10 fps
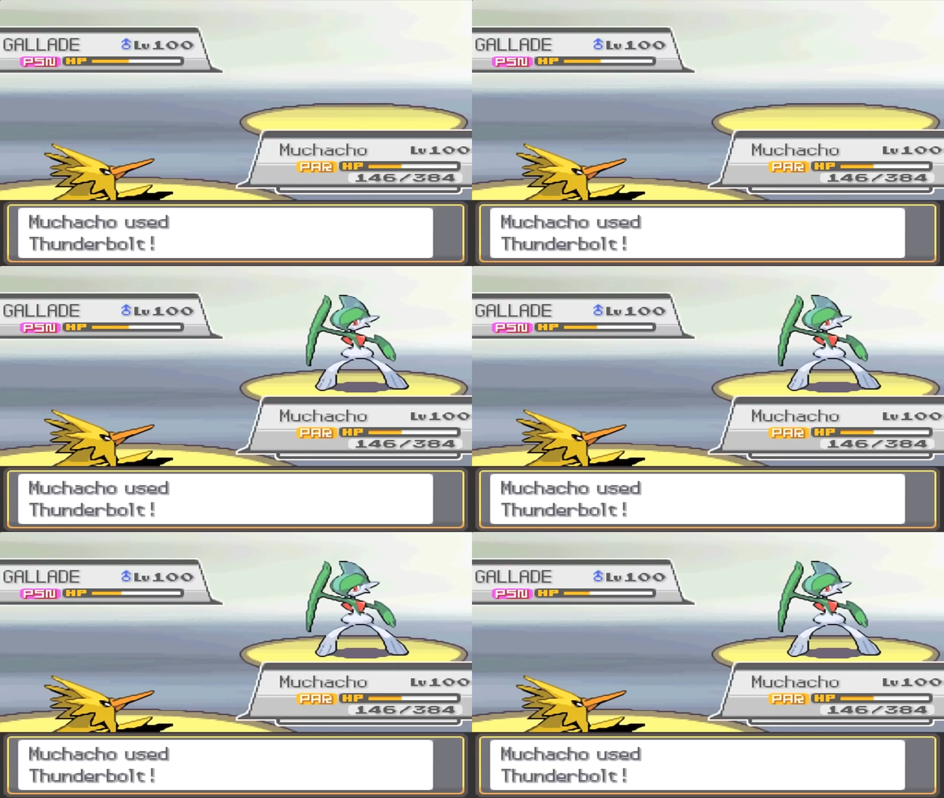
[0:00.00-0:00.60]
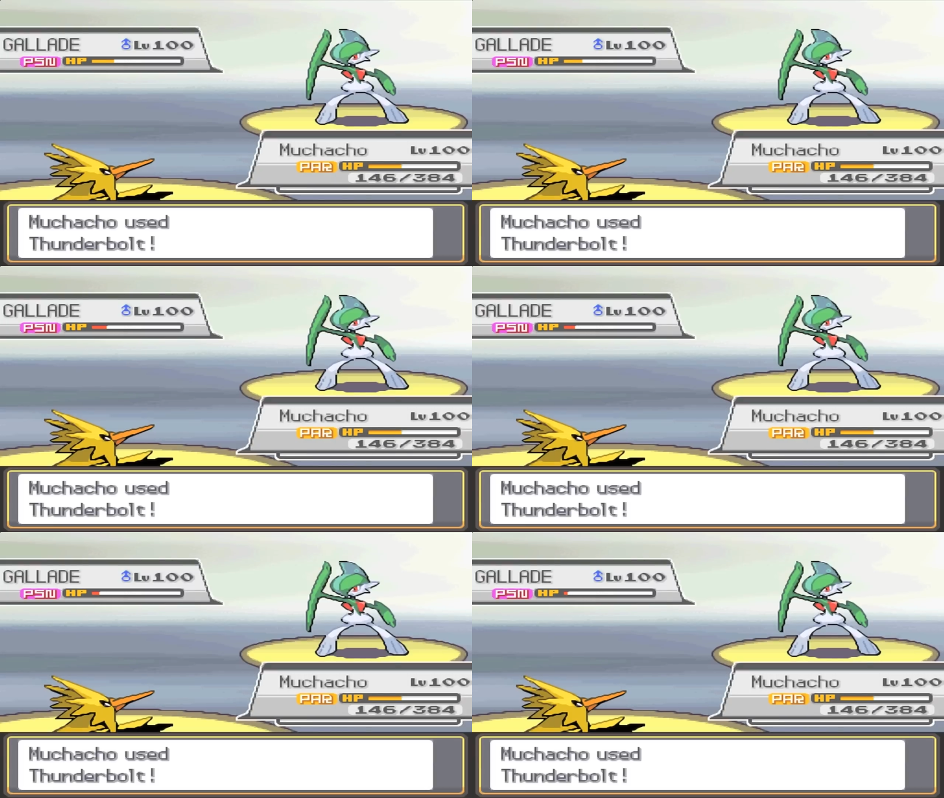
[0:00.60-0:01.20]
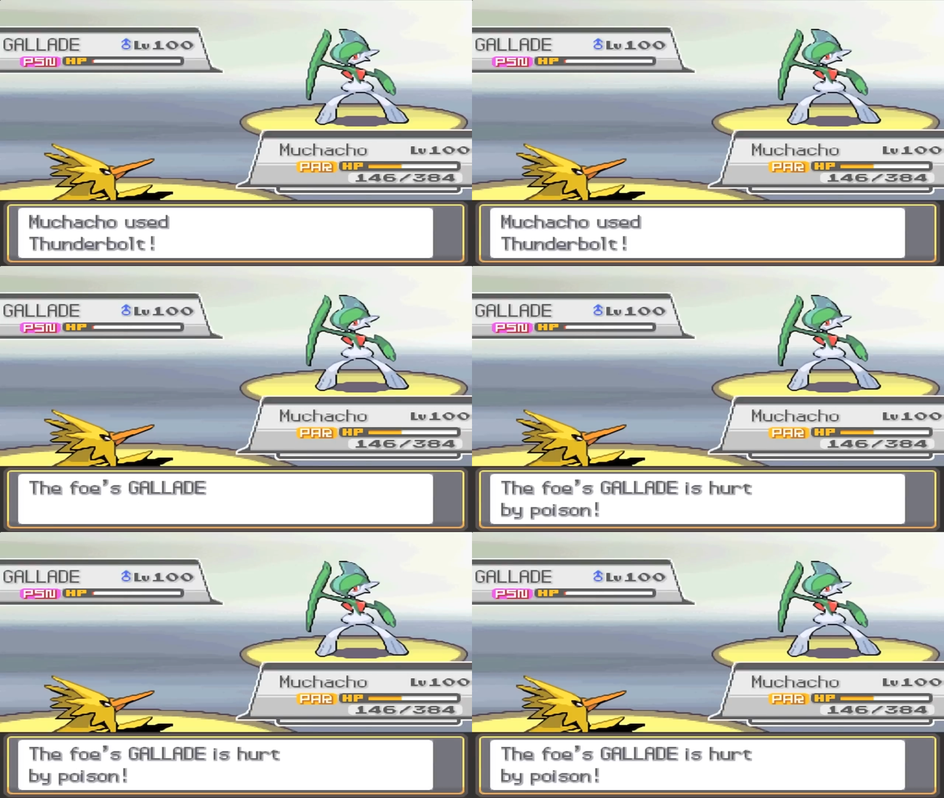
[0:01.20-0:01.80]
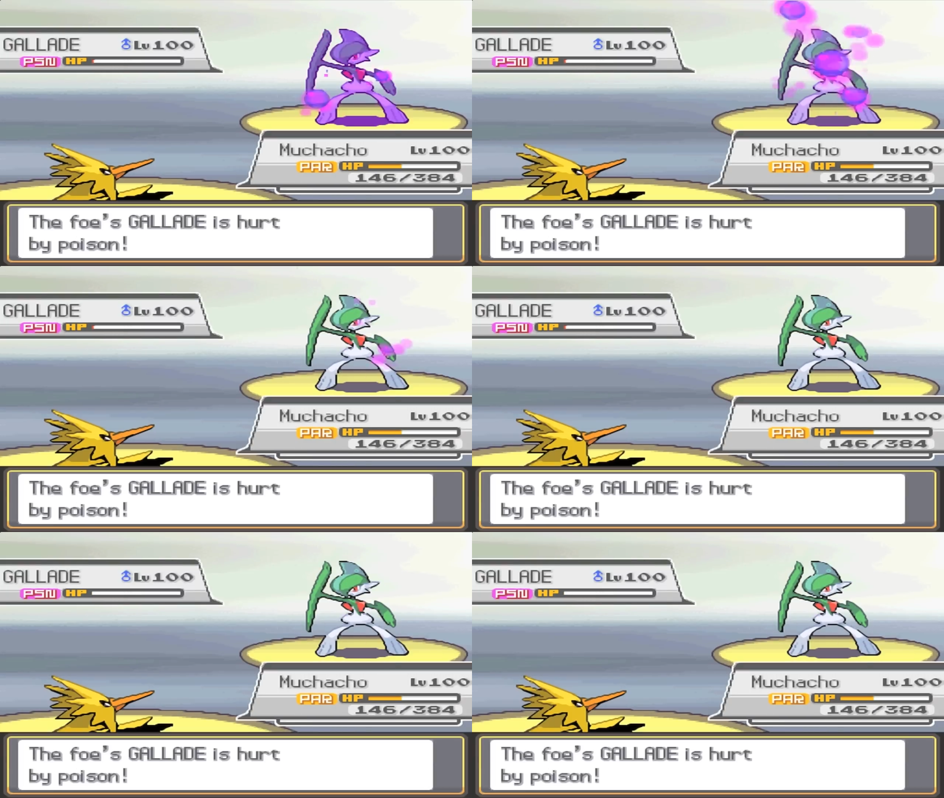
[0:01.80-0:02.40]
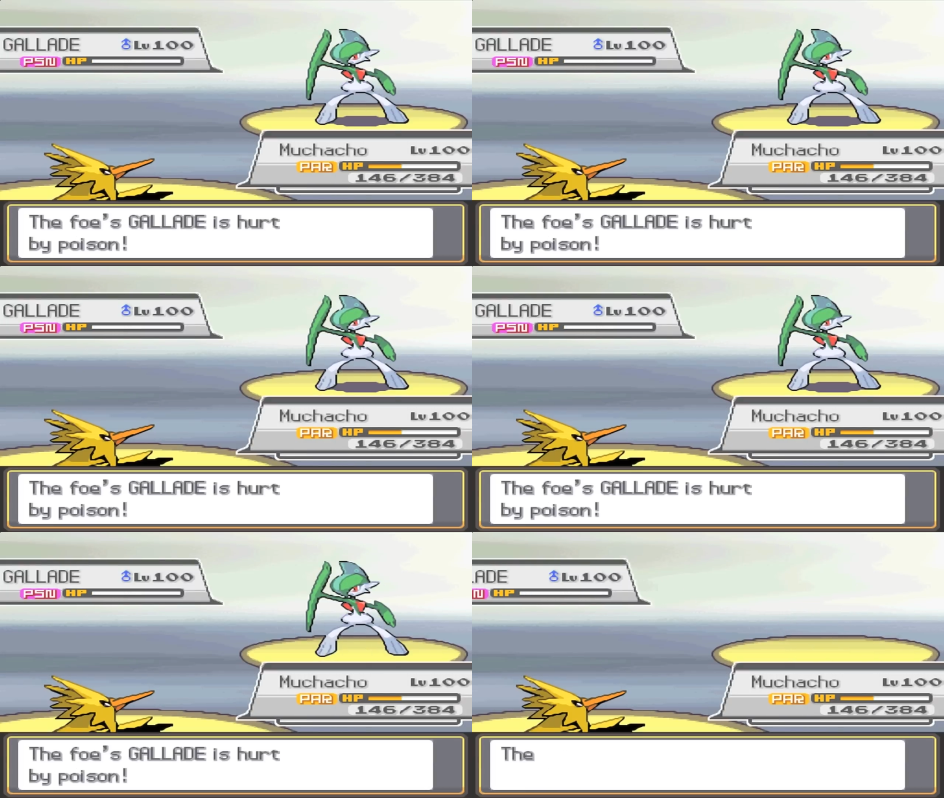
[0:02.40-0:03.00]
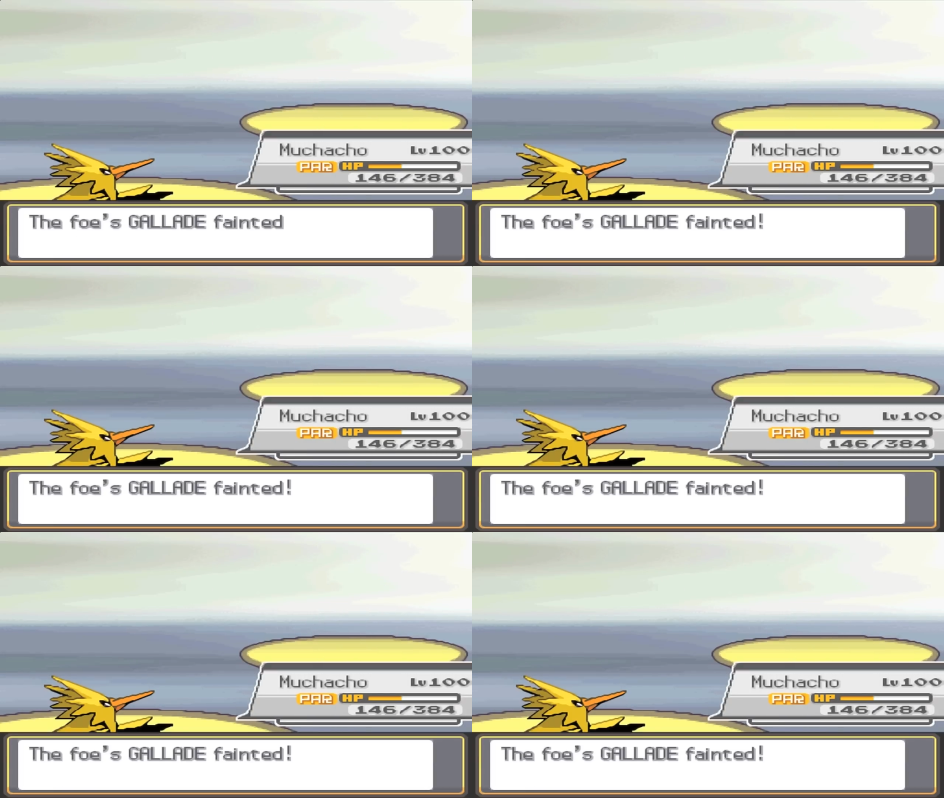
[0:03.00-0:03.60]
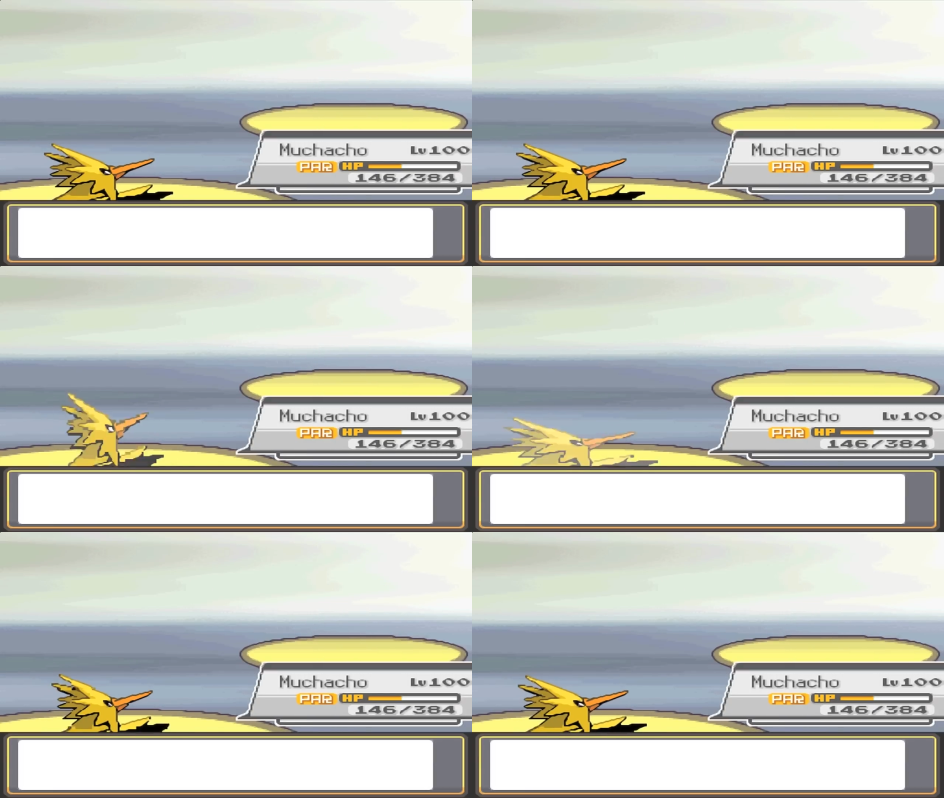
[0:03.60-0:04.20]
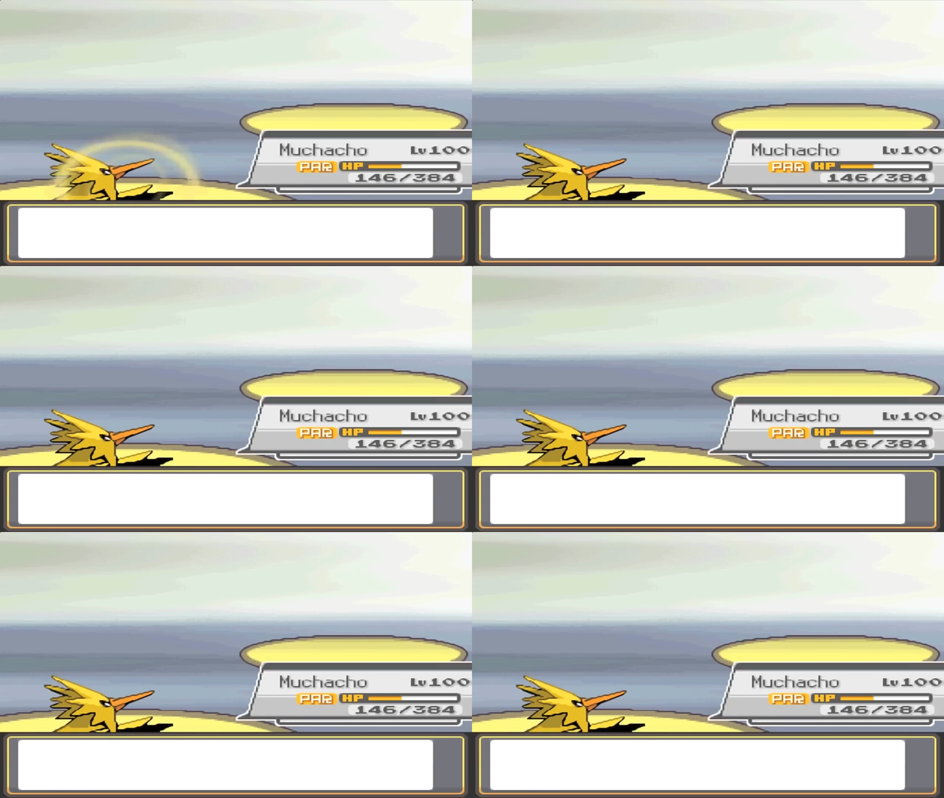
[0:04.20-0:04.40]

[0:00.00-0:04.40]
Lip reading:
[unreadable: no face in view]